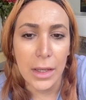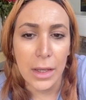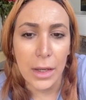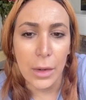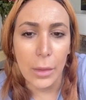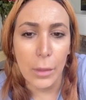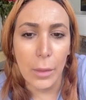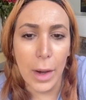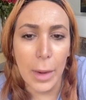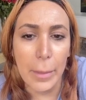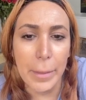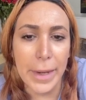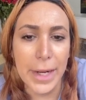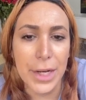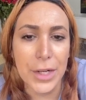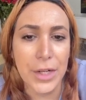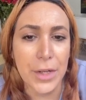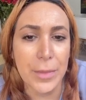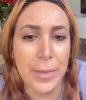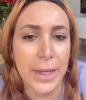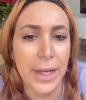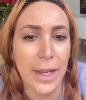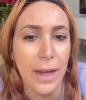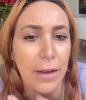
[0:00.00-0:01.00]
What made
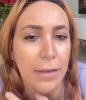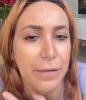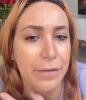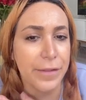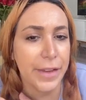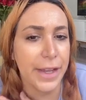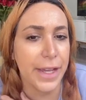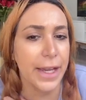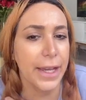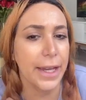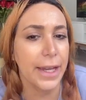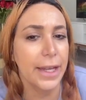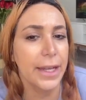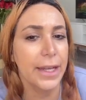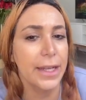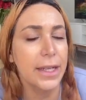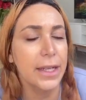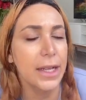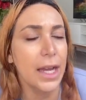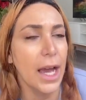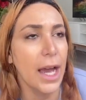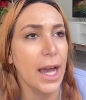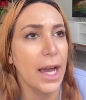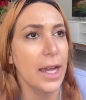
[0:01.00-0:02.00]
you become
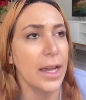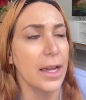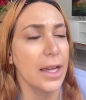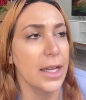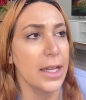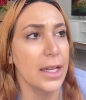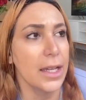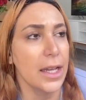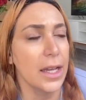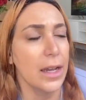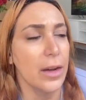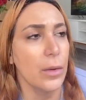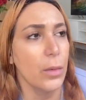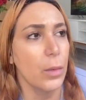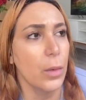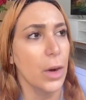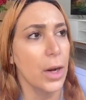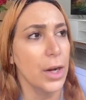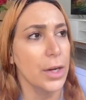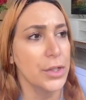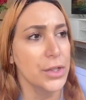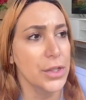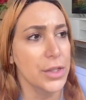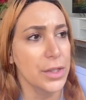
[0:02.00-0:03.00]
vegan? I
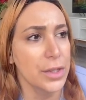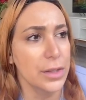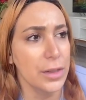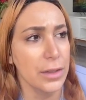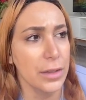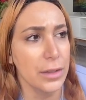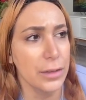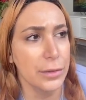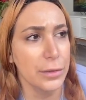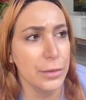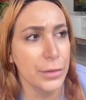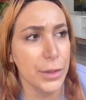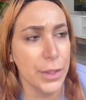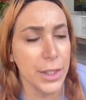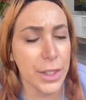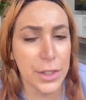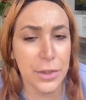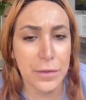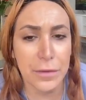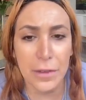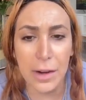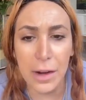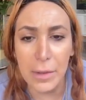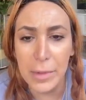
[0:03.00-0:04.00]
watched
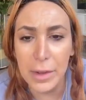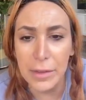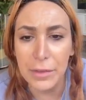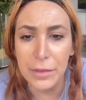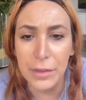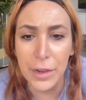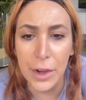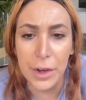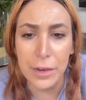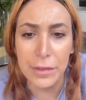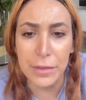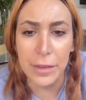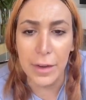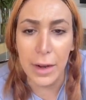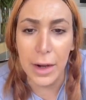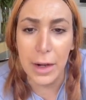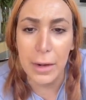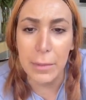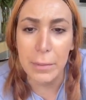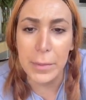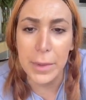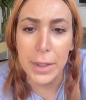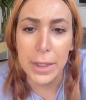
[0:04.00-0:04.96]
footage from a fair farm.